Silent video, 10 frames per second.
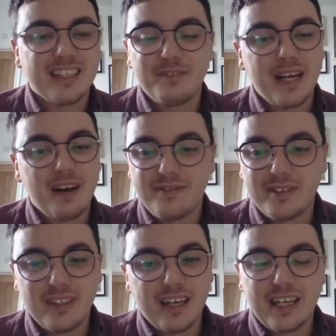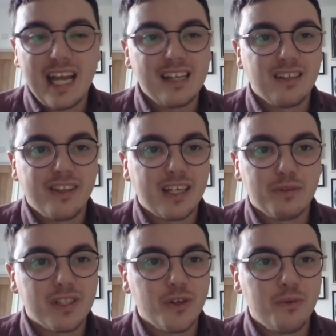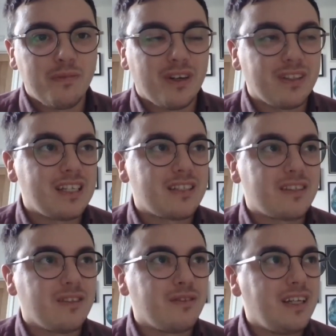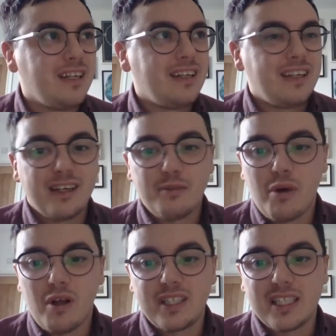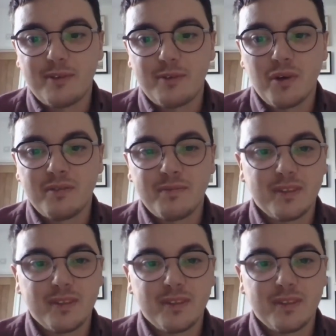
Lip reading: we have the occasional things with Zoom on this, so yeah, apologies everyone.